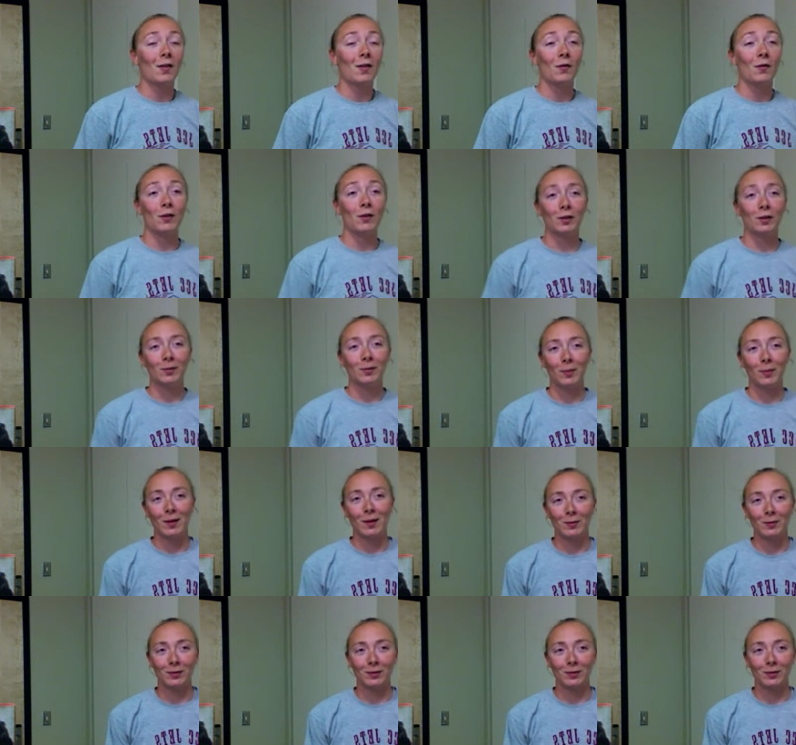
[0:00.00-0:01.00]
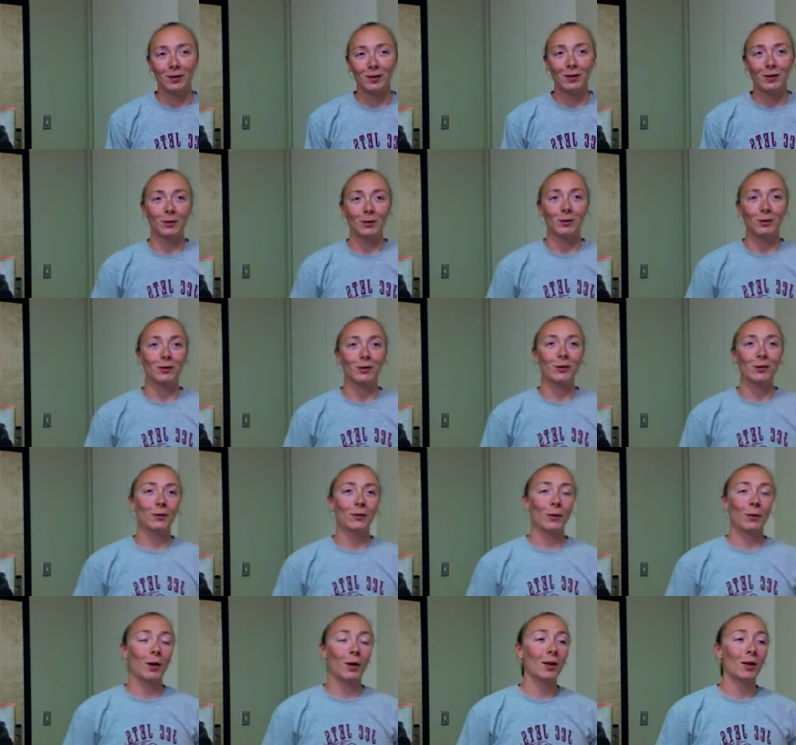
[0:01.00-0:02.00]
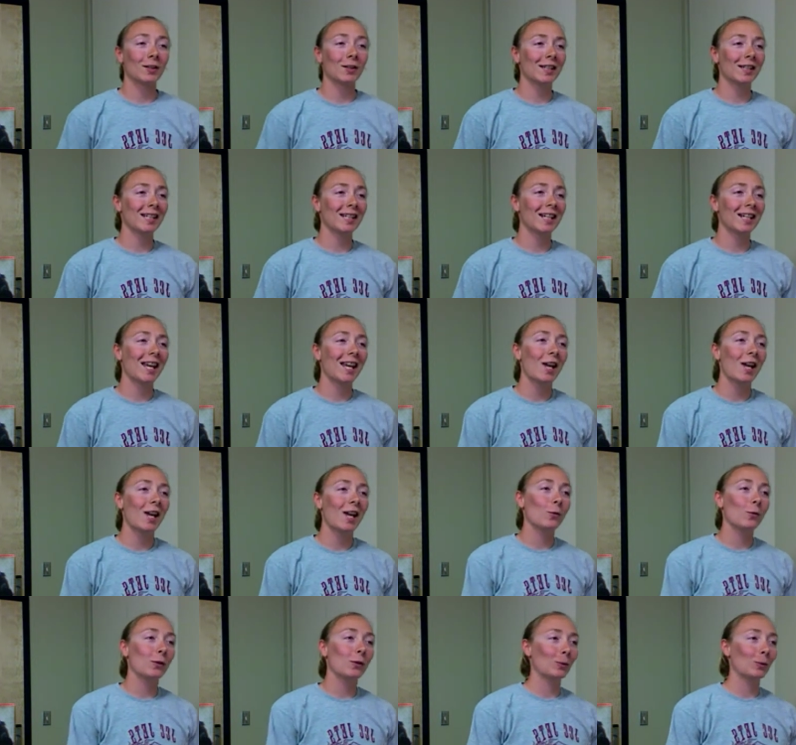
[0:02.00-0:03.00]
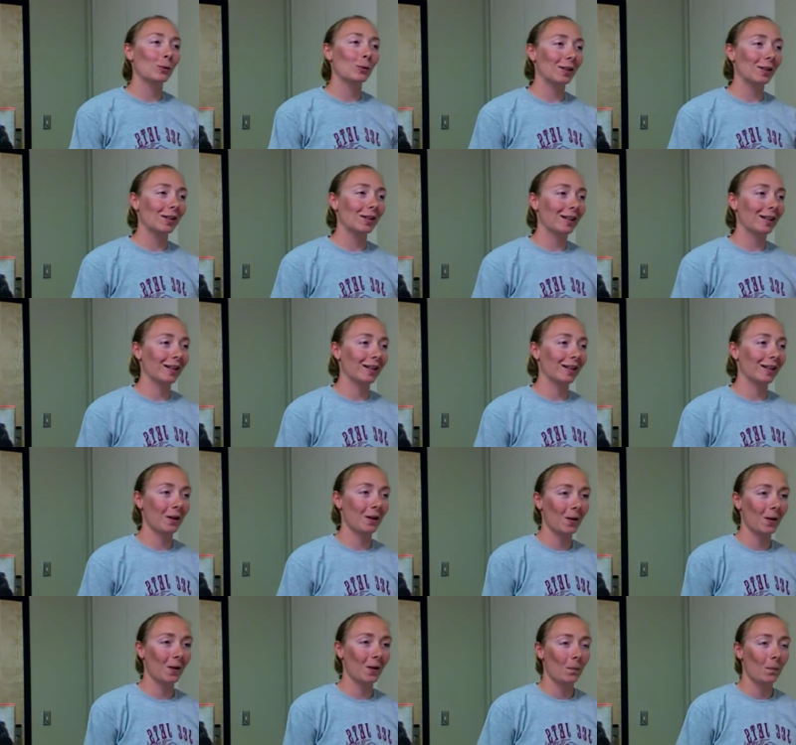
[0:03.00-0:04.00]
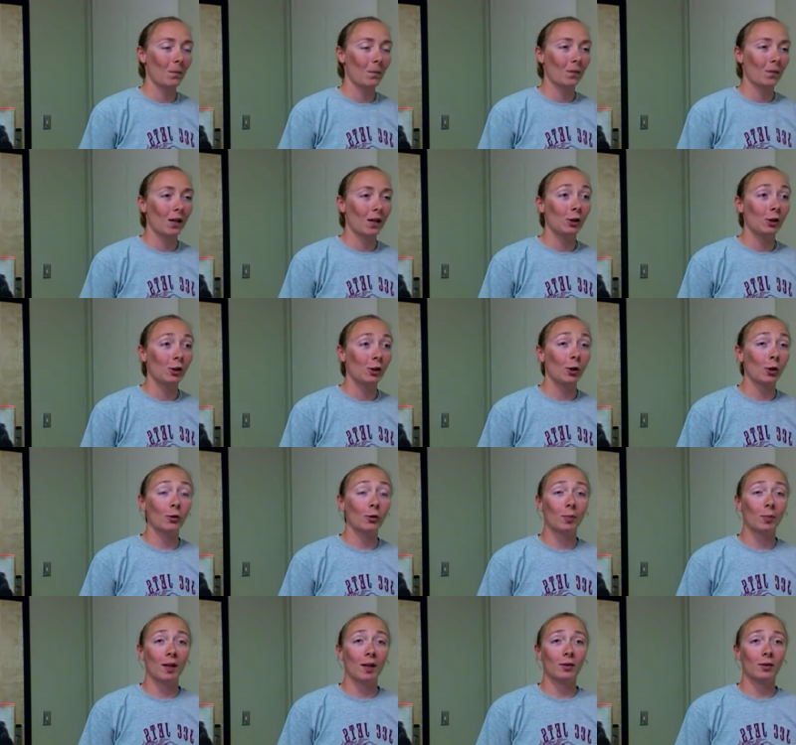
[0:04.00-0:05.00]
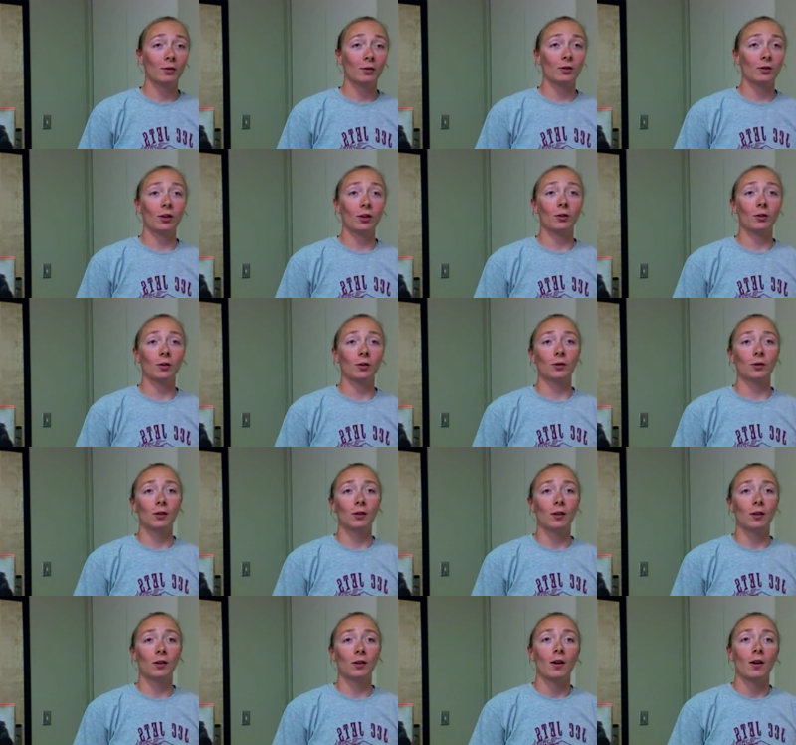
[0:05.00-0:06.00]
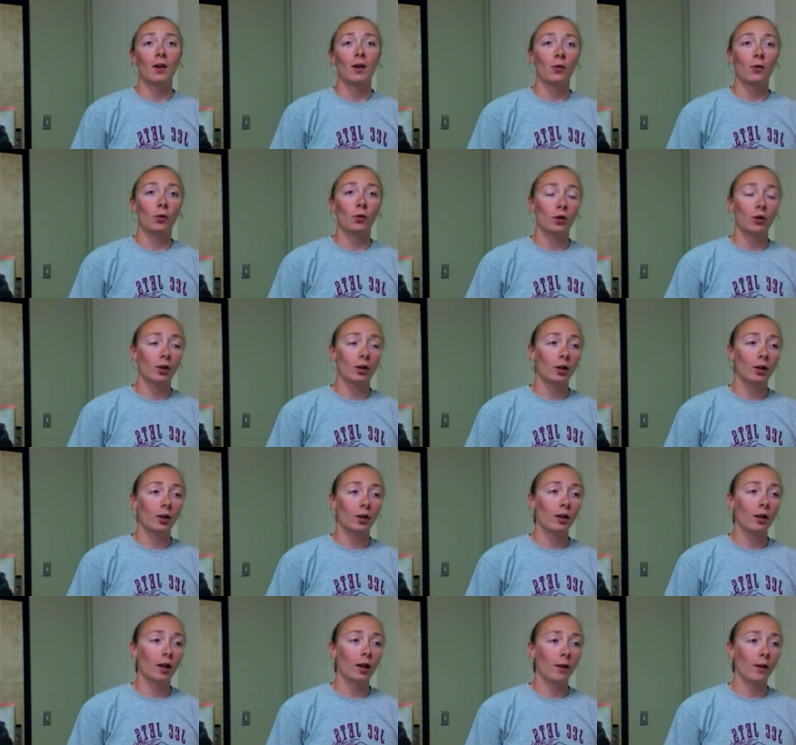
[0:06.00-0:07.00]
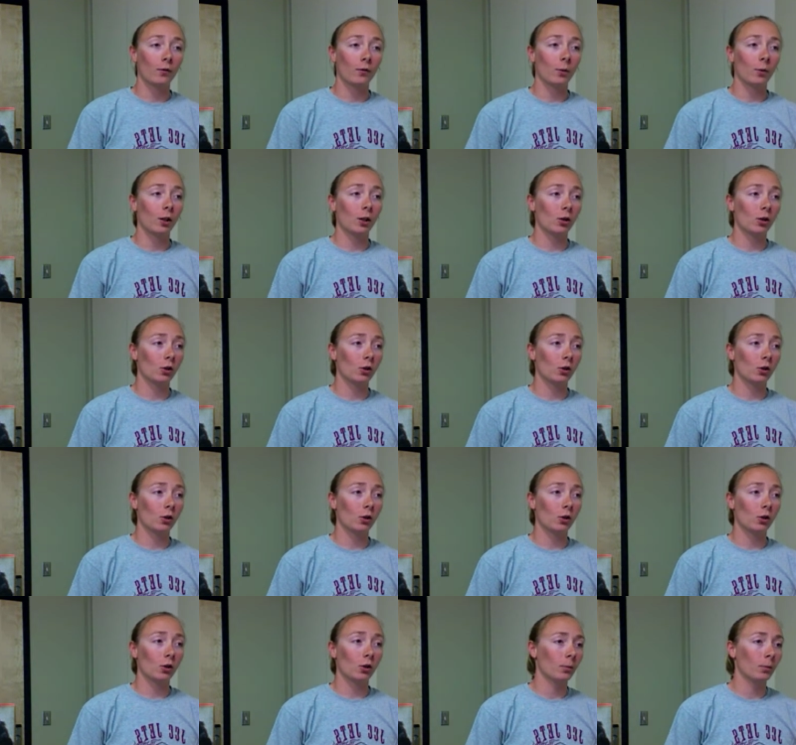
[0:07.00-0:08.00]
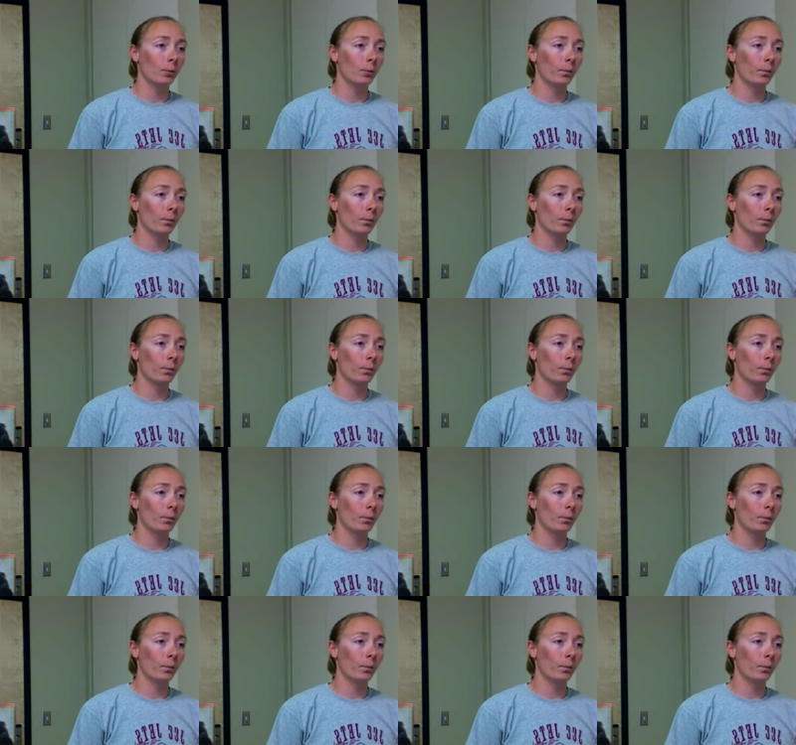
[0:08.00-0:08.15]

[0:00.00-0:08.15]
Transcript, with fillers: Field spaniels are used for hunting and field work. Show spaniels are used for conformation shows.